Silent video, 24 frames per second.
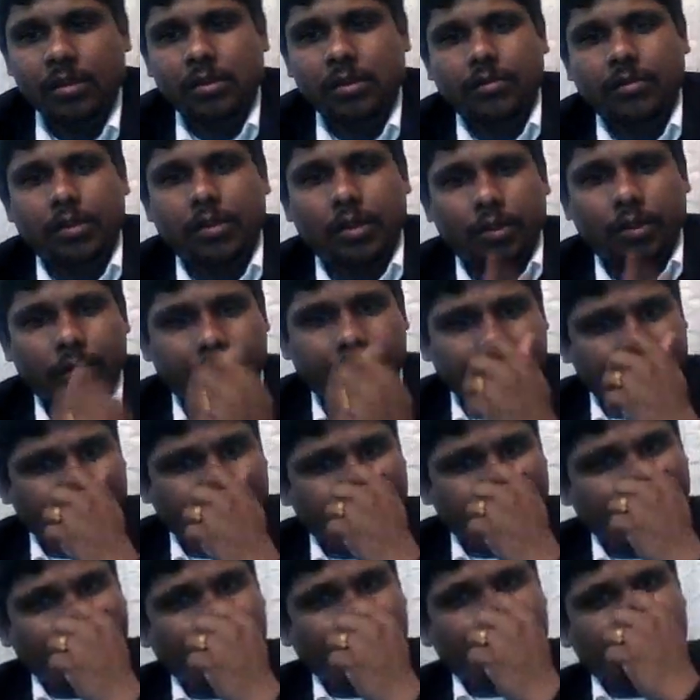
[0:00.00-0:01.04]
When you look at the
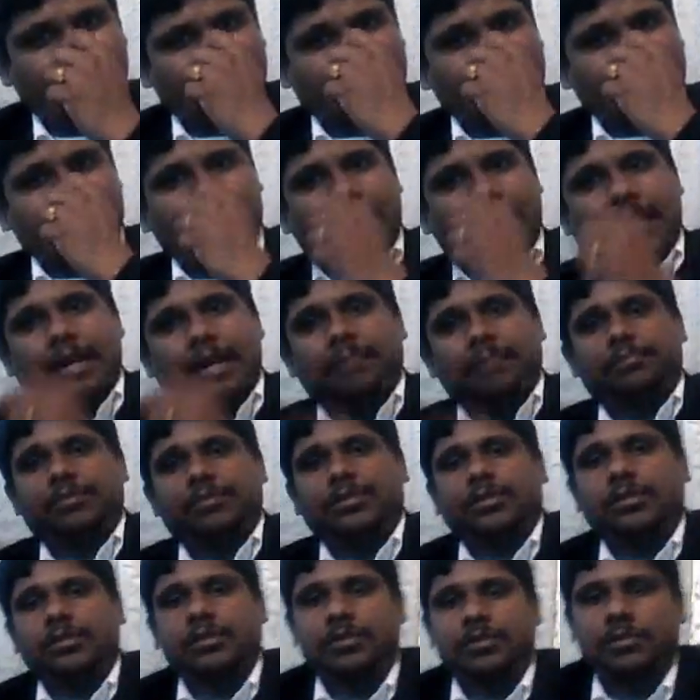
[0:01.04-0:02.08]
B2C
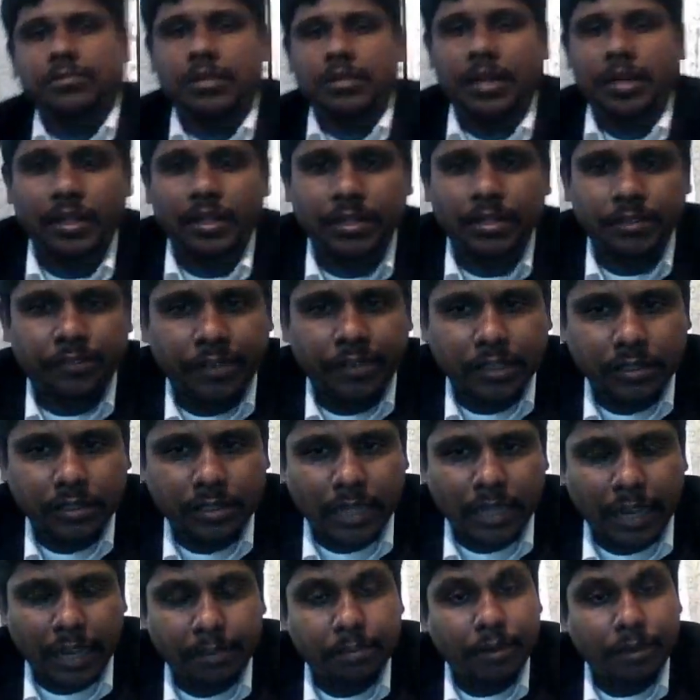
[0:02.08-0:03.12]
apps, there are different
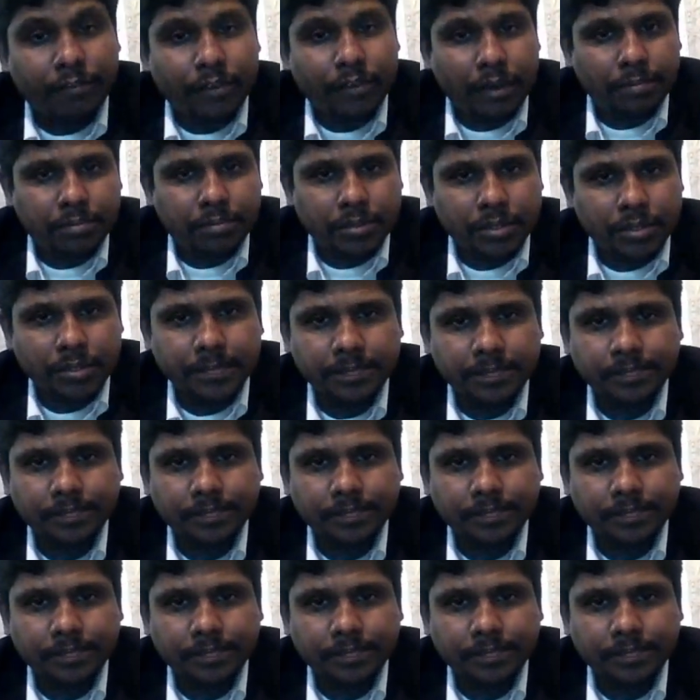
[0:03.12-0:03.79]
type of apps